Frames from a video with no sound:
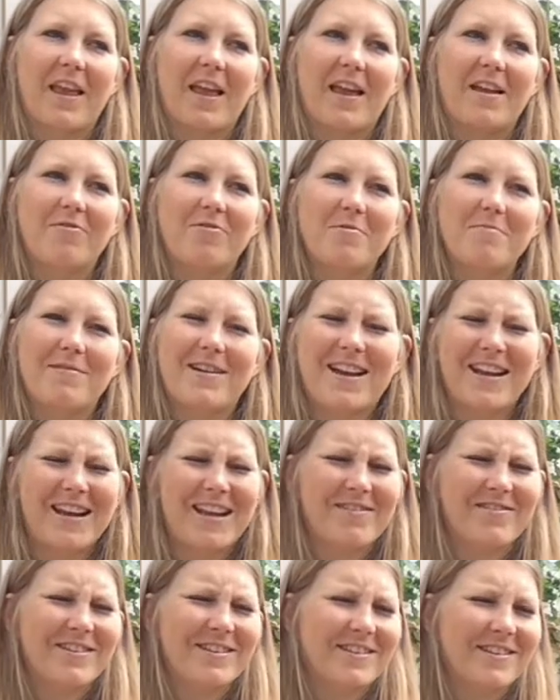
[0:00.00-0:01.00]
and we might
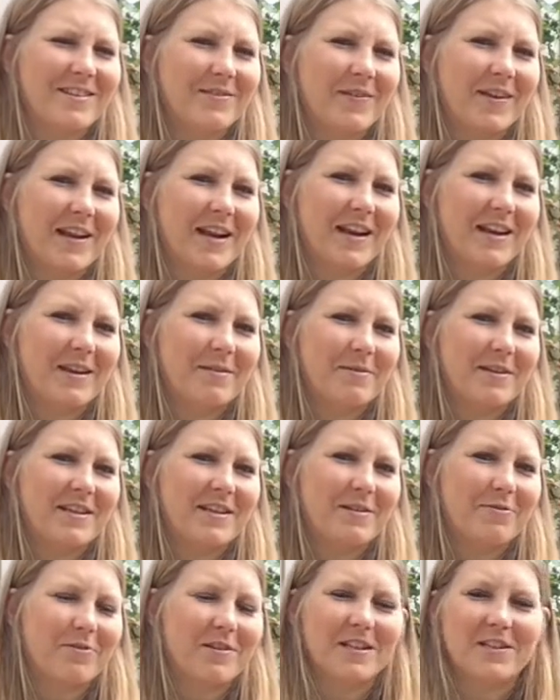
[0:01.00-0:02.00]
even do something a little bit
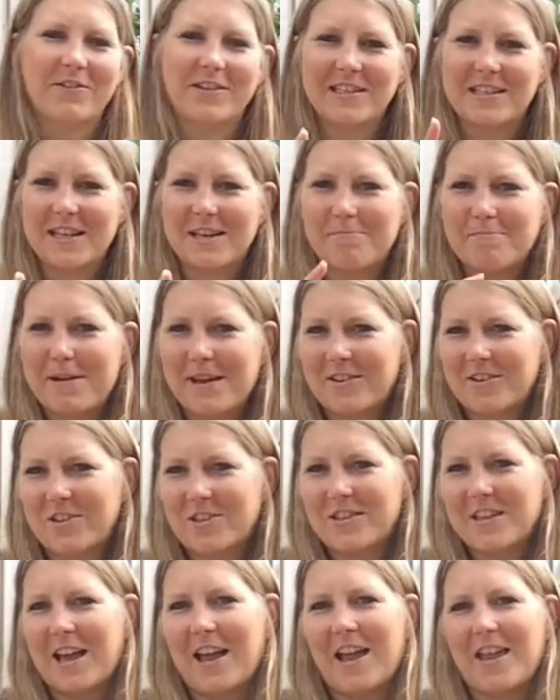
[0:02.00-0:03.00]
different. So I did
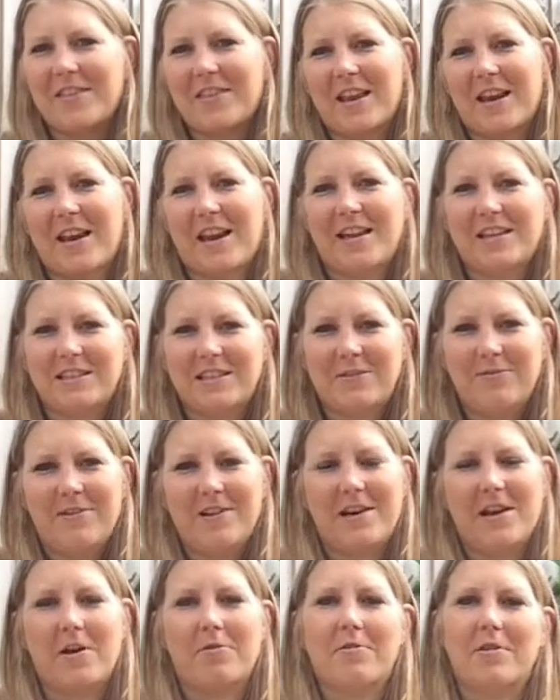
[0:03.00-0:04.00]
mention that in the last
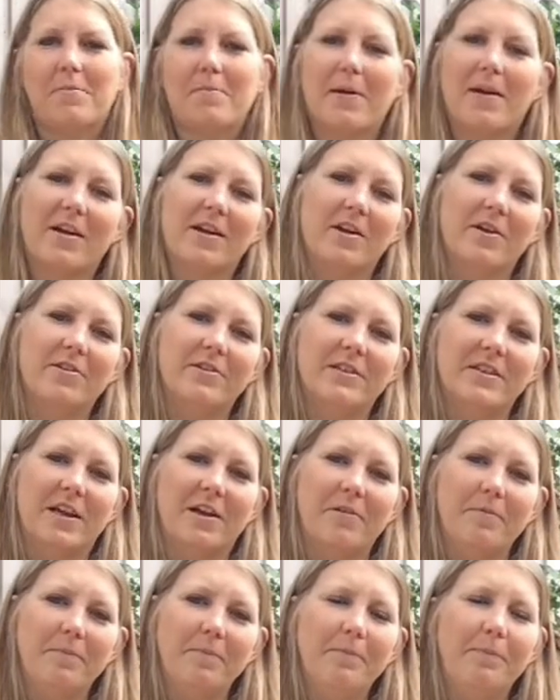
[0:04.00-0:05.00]
video with the bug
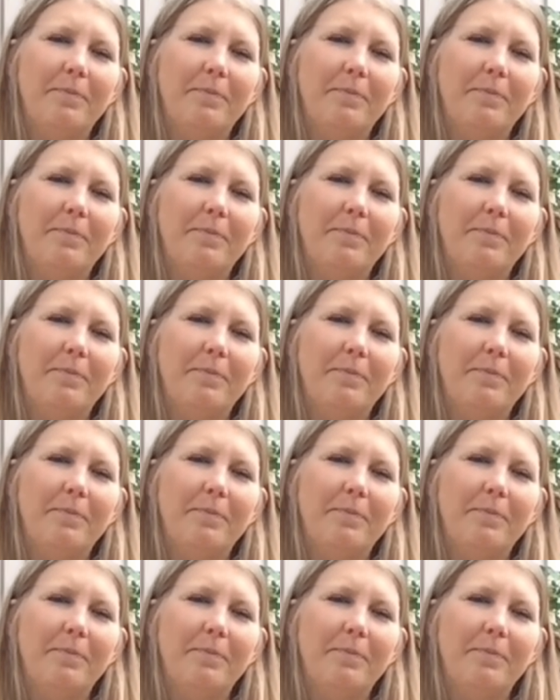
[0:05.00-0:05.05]
hotel,